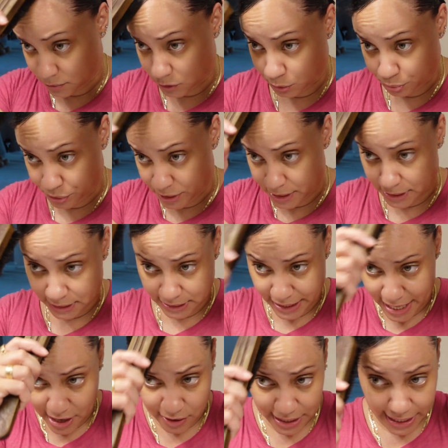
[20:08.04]
Bring this
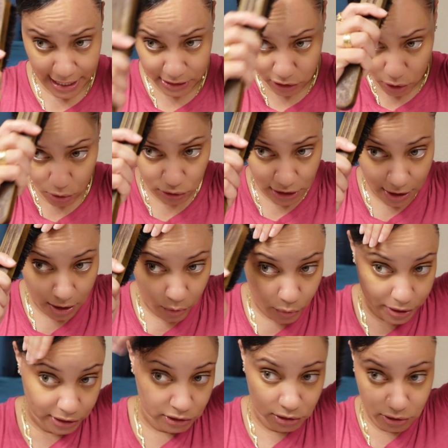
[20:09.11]
down like I told y'all I
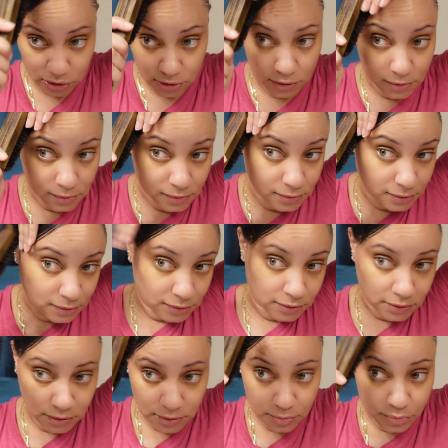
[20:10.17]
wanted to do.
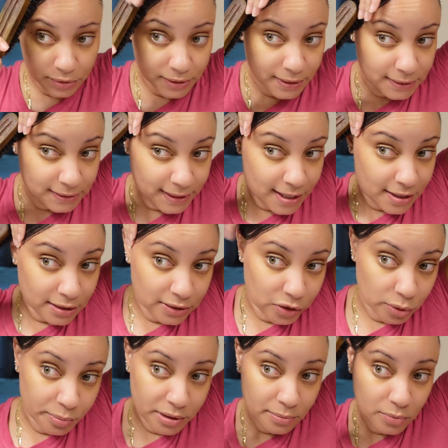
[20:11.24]
Bring it down a
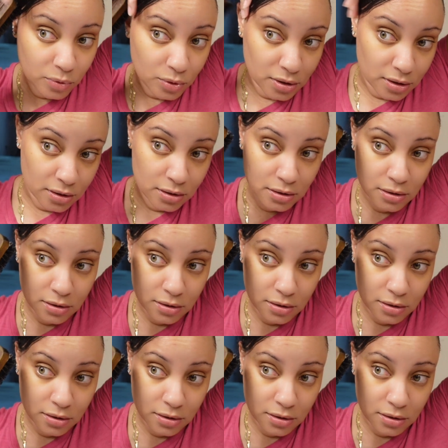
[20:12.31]
little bit more.